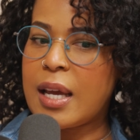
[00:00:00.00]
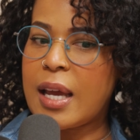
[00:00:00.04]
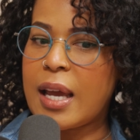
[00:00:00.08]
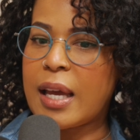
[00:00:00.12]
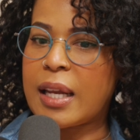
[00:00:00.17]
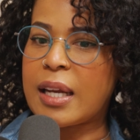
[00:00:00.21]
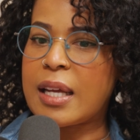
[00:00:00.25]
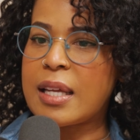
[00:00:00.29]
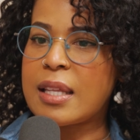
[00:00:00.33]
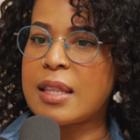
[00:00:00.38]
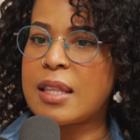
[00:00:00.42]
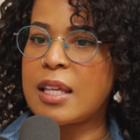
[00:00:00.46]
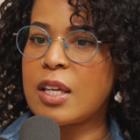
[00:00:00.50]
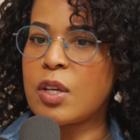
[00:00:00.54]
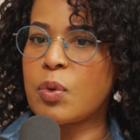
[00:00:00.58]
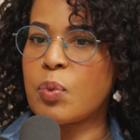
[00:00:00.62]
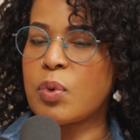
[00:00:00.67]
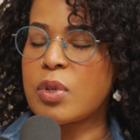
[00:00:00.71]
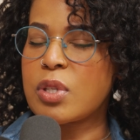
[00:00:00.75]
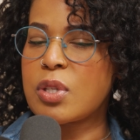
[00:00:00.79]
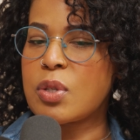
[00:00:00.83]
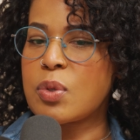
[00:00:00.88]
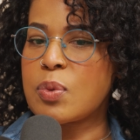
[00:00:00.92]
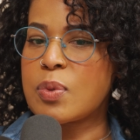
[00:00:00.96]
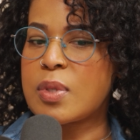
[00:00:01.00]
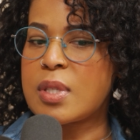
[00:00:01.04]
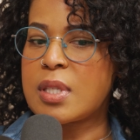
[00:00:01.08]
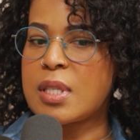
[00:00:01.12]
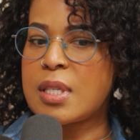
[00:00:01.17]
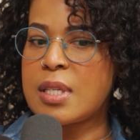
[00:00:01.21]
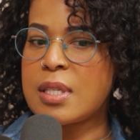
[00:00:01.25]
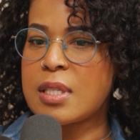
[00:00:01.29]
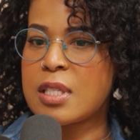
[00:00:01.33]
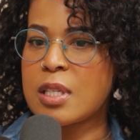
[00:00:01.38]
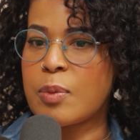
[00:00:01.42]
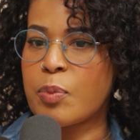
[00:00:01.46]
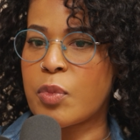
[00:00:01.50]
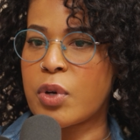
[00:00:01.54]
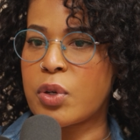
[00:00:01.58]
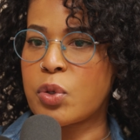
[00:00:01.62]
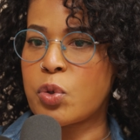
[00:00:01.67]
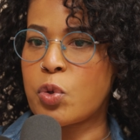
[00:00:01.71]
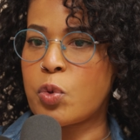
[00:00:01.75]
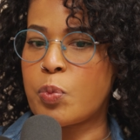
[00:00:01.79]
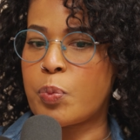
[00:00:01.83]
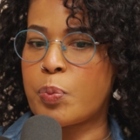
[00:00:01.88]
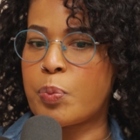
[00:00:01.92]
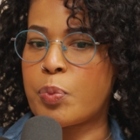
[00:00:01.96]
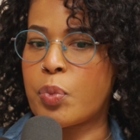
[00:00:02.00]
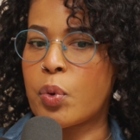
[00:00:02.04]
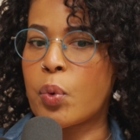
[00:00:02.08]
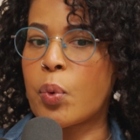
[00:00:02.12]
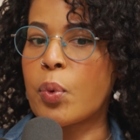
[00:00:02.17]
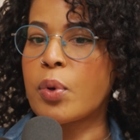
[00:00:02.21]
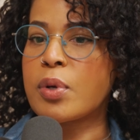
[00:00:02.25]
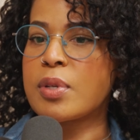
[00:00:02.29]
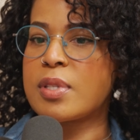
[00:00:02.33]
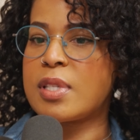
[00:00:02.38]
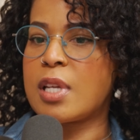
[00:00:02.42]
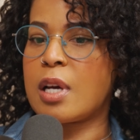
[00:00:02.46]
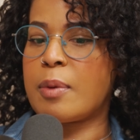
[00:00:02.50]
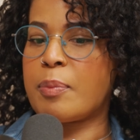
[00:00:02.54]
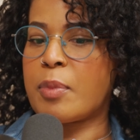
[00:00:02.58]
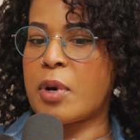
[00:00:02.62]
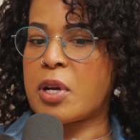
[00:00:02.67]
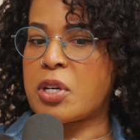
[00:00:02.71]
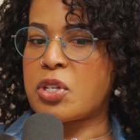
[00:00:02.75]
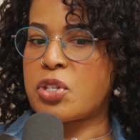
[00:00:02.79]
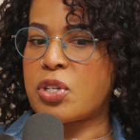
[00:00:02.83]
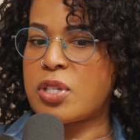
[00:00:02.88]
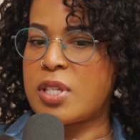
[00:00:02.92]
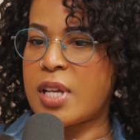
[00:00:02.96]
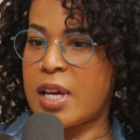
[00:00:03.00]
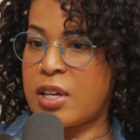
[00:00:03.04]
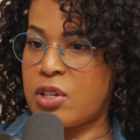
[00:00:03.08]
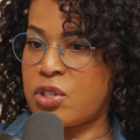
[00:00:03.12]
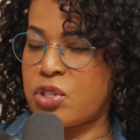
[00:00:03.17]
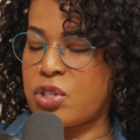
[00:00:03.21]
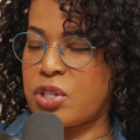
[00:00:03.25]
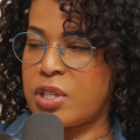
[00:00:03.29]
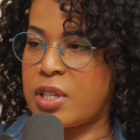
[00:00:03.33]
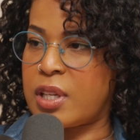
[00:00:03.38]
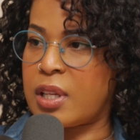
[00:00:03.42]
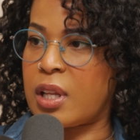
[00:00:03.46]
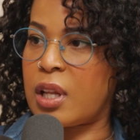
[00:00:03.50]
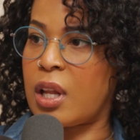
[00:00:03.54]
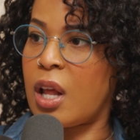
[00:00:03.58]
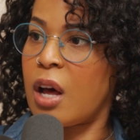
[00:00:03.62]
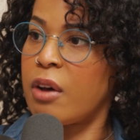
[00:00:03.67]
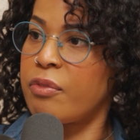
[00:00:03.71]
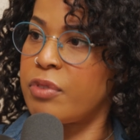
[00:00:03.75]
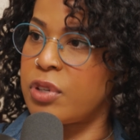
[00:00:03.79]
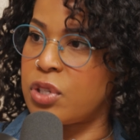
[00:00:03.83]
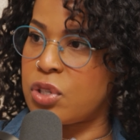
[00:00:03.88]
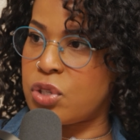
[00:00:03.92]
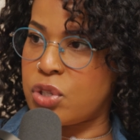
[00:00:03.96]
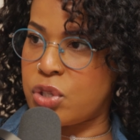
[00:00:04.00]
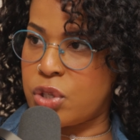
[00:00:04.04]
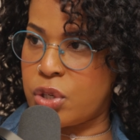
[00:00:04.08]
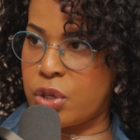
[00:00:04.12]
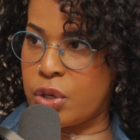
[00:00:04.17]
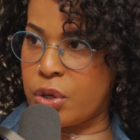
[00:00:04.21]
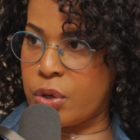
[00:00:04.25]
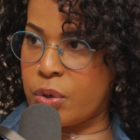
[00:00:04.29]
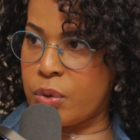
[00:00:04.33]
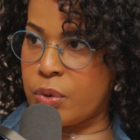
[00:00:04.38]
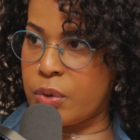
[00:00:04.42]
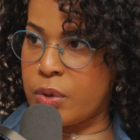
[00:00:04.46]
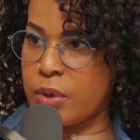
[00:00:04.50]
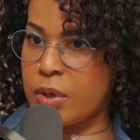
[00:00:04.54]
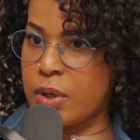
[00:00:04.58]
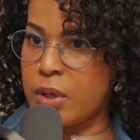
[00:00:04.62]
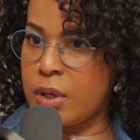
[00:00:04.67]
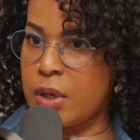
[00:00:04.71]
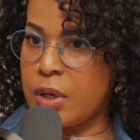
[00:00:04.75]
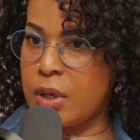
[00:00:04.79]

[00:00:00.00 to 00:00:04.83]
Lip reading: And I think when you see someone who pours that much attention and love into you